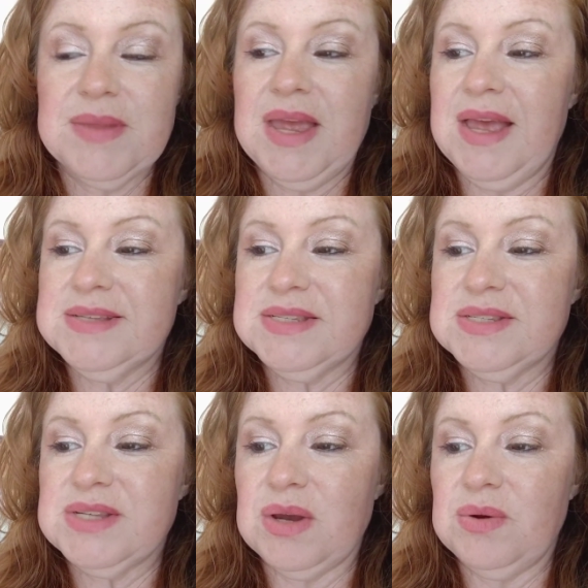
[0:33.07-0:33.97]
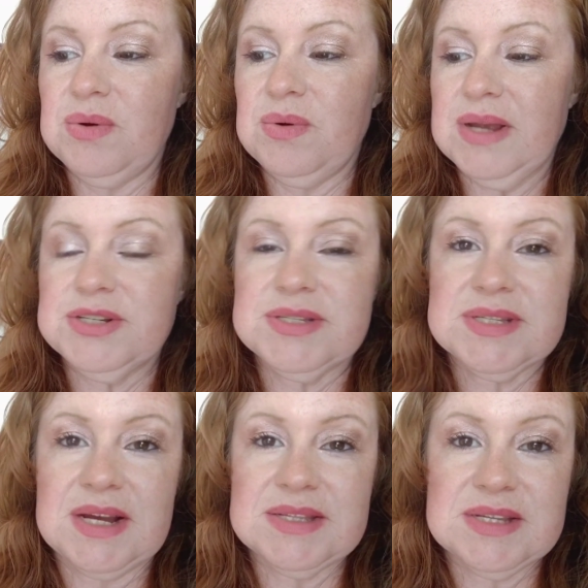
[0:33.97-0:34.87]
So I just
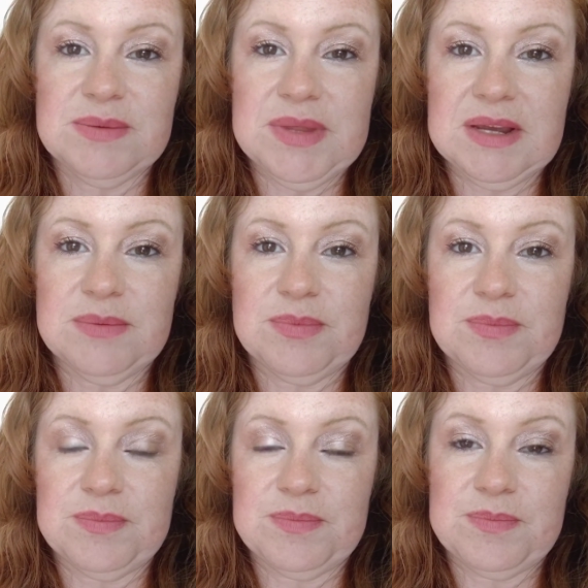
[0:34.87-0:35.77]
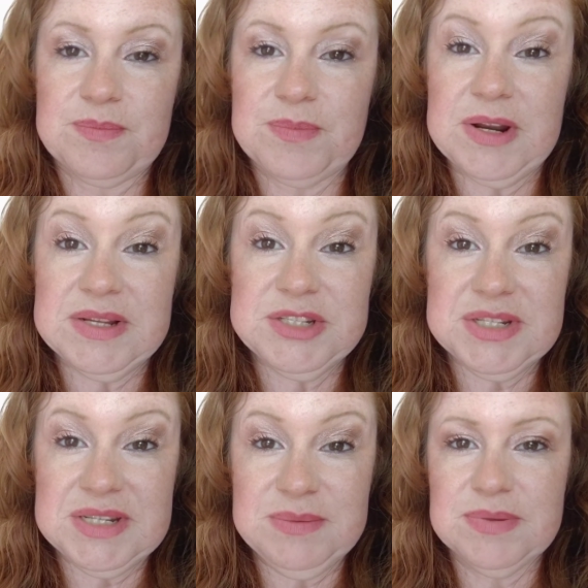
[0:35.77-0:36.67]
got something pretty
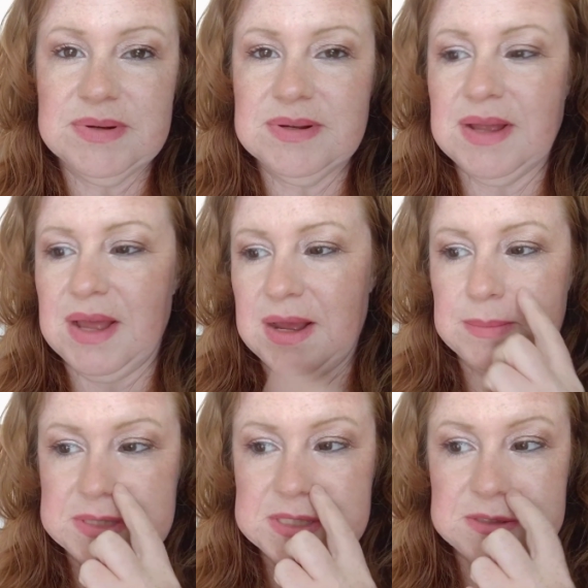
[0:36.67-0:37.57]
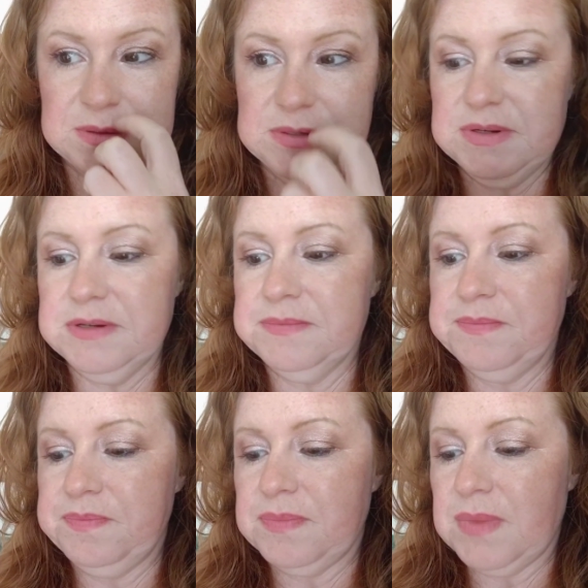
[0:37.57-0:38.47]
cheap, but still good
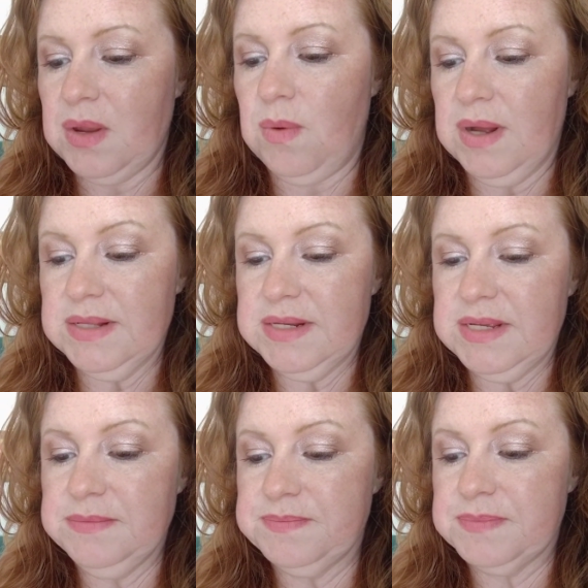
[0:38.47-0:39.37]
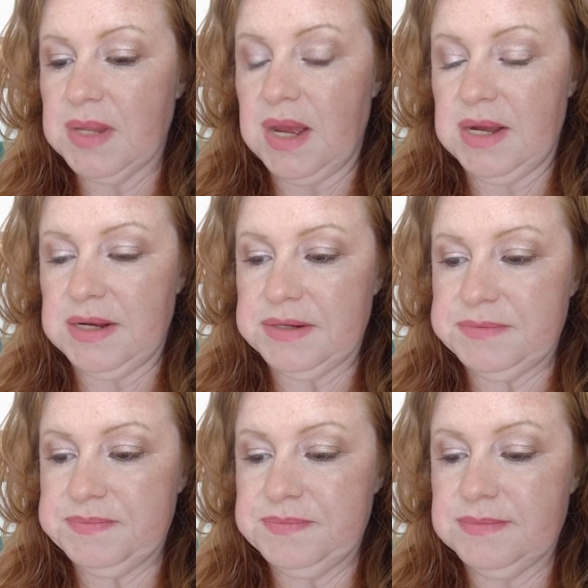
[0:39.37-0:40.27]
quality,
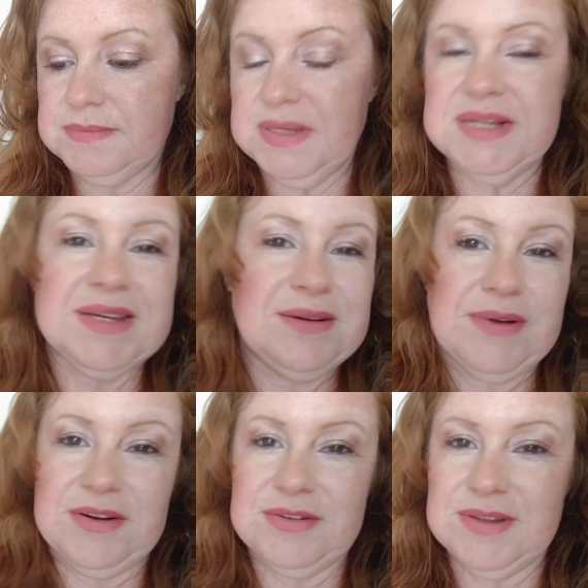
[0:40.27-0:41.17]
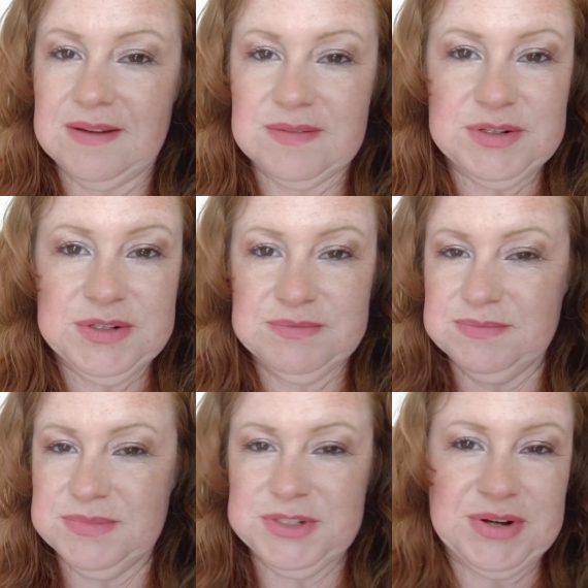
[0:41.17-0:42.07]
because I rarely ever
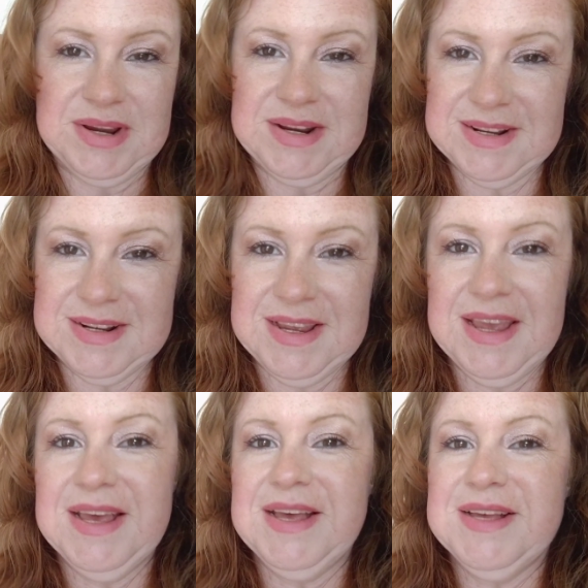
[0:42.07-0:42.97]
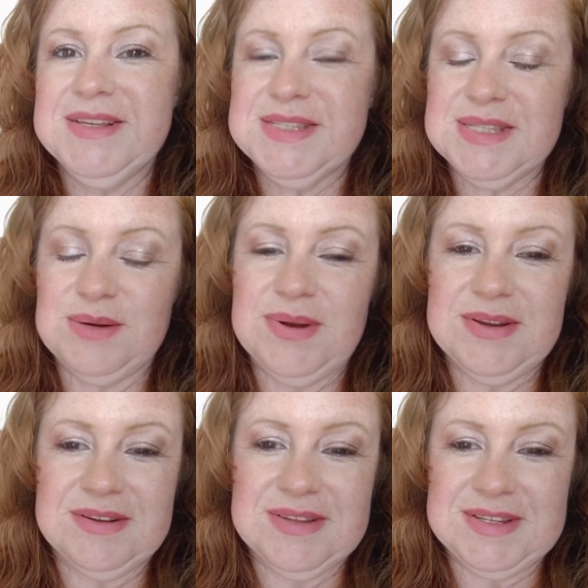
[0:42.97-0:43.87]
straighten it. So I
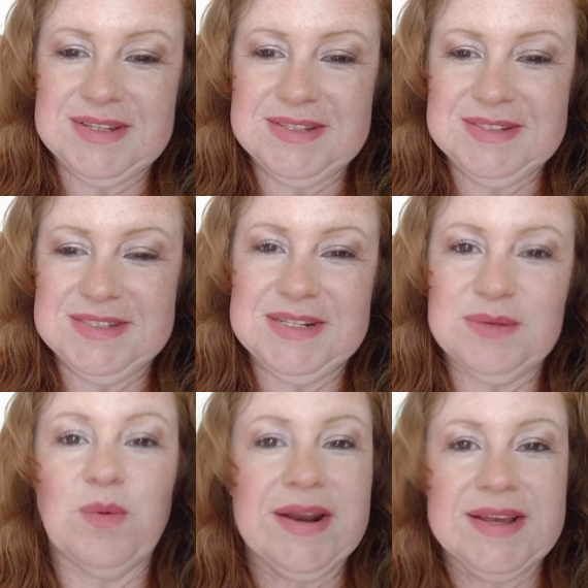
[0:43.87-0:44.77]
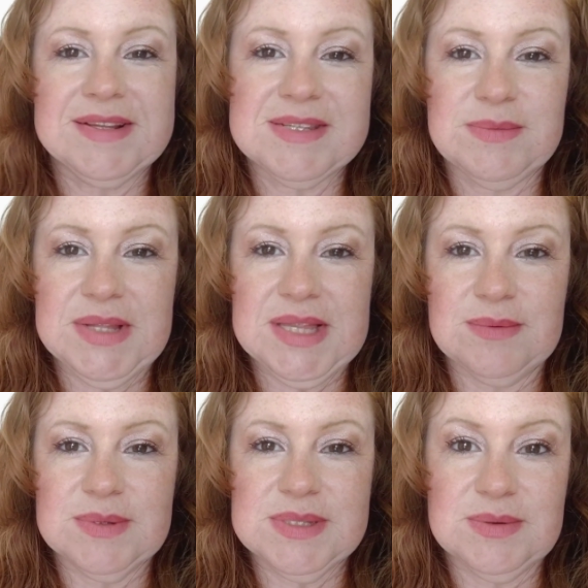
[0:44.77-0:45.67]
didn't want to get something that
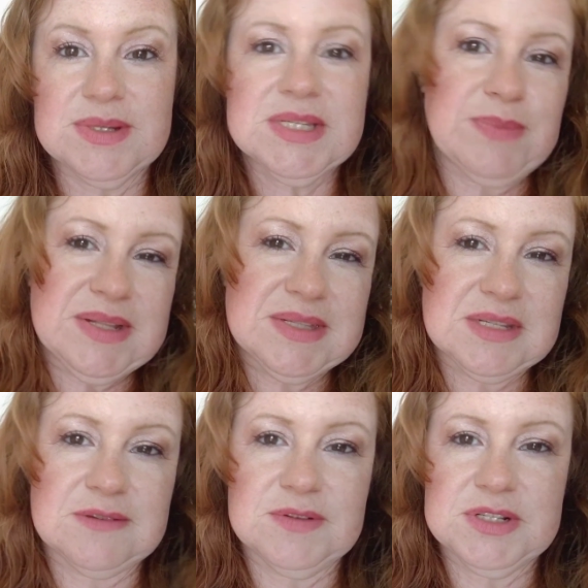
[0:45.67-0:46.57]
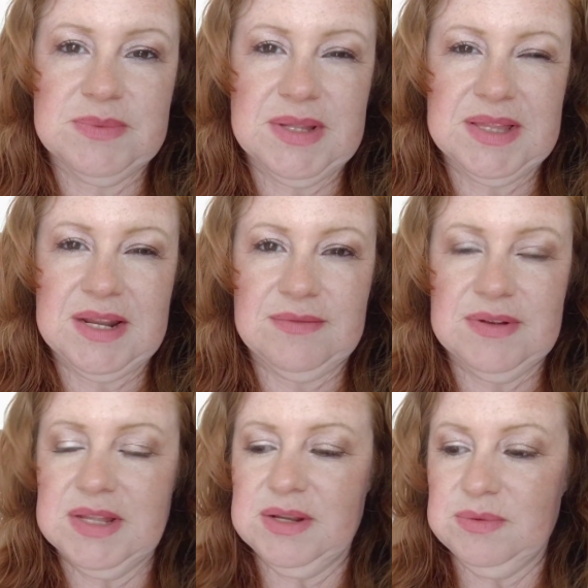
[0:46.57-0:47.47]
was so expensive or something that I
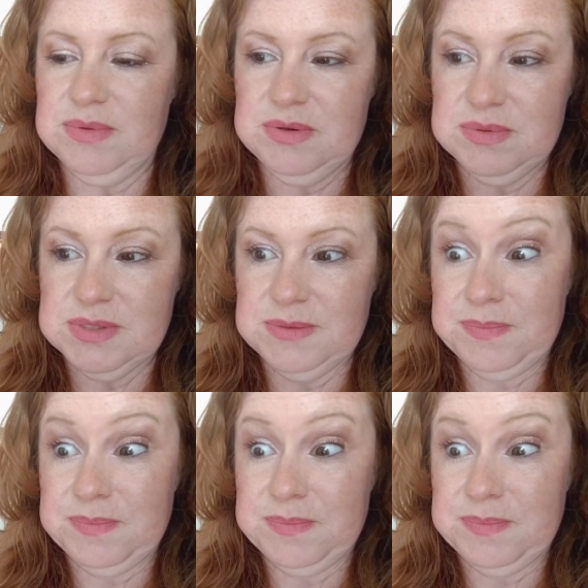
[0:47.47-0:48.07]
really don't use.